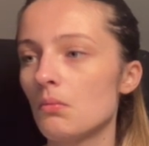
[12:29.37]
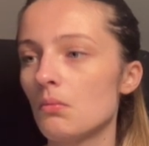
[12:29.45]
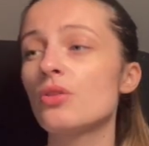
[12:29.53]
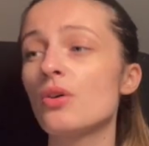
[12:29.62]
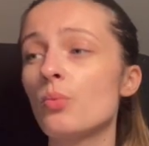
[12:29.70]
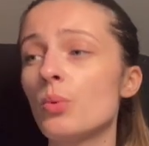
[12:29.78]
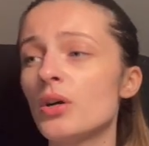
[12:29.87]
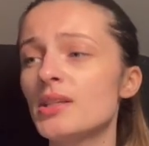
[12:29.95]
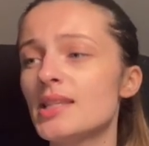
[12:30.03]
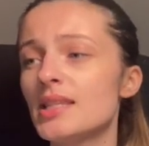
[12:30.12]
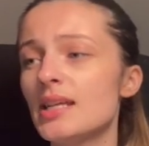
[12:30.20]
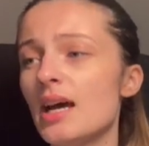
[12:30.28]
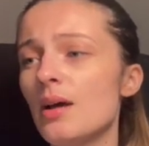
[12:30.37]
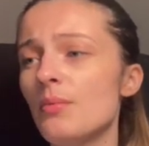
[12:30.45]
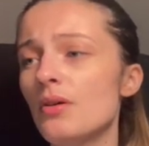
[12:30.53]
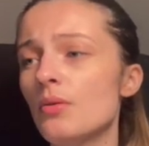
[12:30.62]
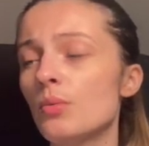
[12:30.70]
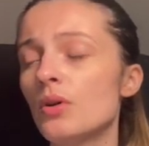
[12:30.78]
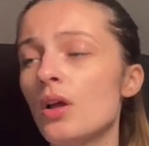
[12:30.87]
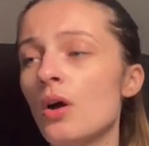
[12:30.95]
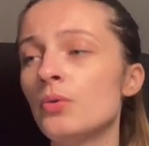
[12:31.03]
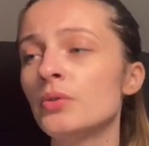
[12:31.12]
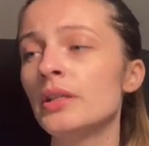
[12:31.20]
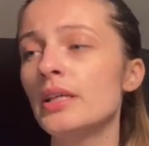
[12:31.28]
The words tab will
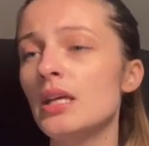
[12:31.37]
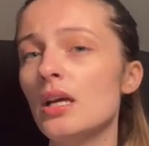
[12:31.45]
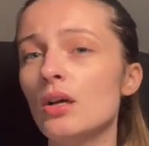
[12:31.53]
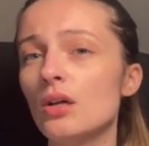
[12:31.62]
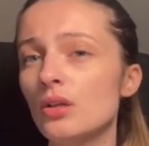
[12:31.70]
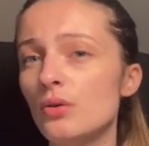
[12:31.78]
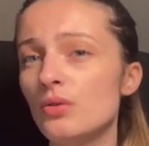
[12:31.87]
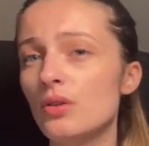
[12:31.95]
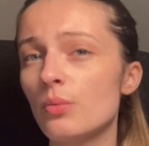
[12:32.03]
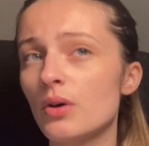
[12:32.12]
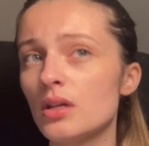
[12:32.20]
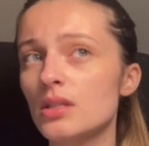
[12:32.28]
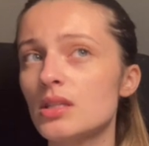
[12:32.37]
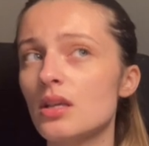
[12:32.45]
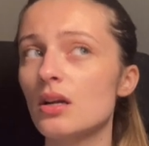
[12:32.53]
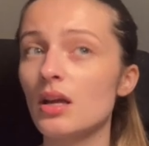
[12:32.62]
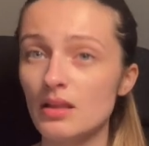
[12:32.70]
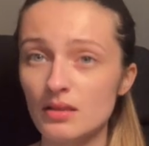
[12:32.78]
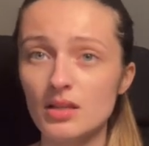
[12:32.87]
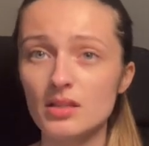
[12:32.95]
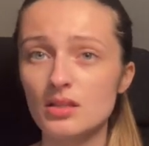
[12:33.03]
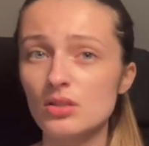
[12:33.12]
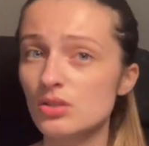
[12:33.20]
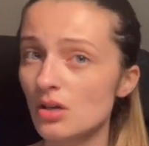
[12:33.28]
only include the words that are in
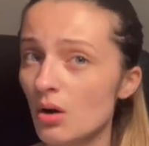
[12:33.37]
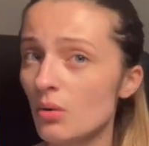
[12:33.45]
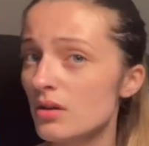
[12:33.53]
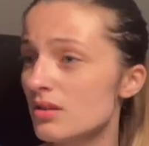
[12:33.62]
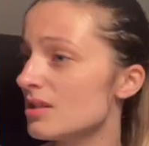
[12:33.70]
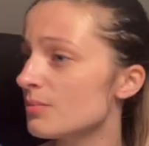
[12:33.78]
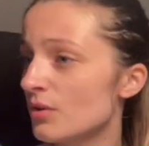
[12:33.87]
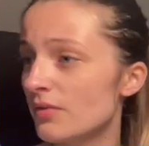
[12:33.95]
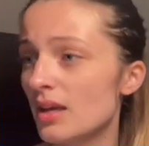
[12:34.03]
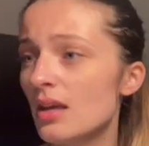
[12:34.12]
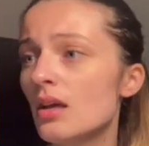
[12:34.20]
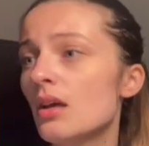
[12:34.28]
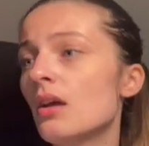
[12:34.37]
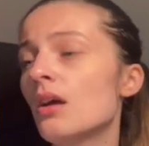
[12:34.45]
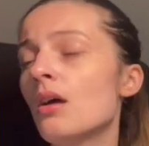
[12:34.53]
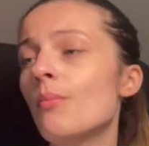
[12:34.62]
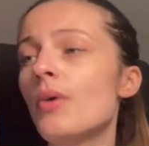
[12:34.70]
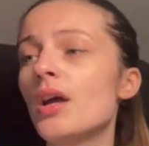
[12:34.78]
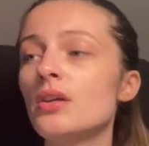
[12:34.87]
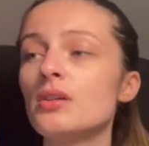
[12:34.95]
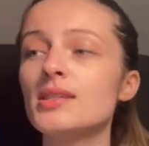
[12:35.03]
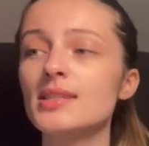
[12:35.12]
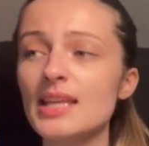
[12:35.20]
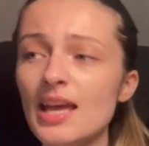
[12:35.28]
this show or this movie, but your
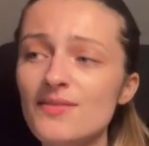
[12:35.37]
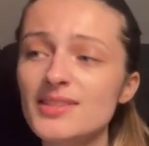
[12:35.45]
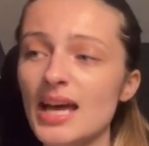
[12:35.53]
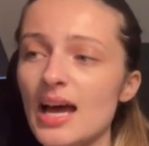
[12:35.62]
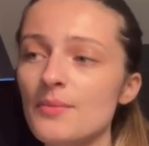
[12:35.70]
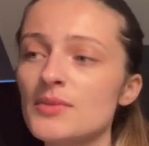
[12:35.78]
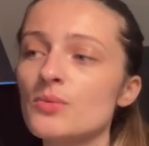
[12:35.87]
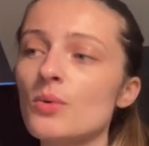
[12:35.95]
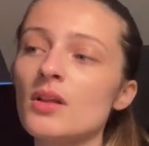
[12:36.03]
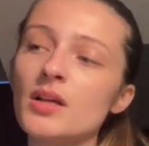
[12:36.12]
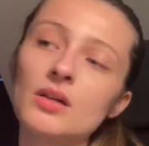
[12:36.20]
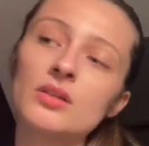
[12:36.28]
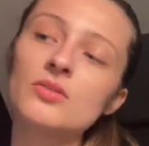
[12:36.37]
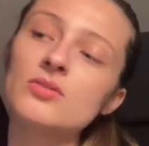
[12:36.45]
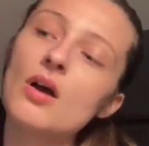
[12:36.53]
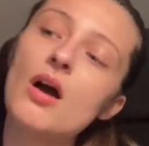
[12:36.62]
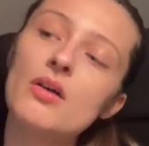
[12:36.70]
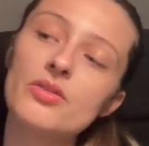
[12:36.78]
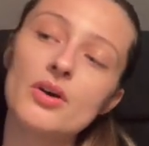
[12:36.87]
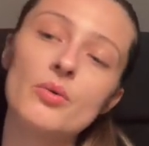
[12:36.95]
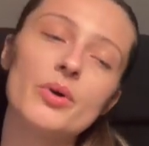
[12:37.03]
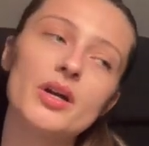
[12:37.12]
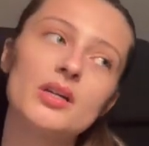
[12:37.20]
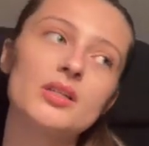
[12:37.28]
saved tabs will include the
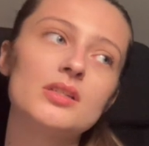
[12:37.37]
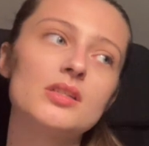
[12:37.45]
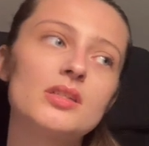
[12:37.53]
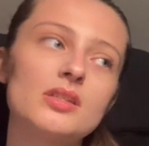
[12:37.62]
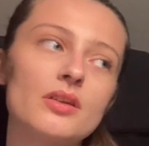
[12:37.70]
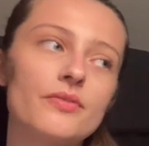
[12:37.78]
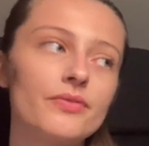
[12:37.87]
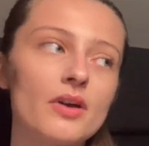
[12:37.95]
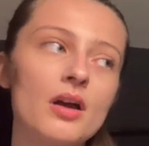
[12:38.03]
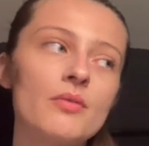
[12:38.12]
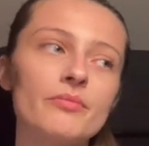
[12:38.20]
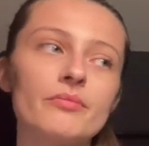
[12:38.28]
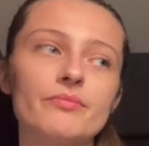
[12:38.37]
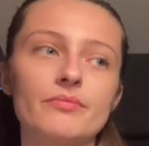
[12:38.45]
words from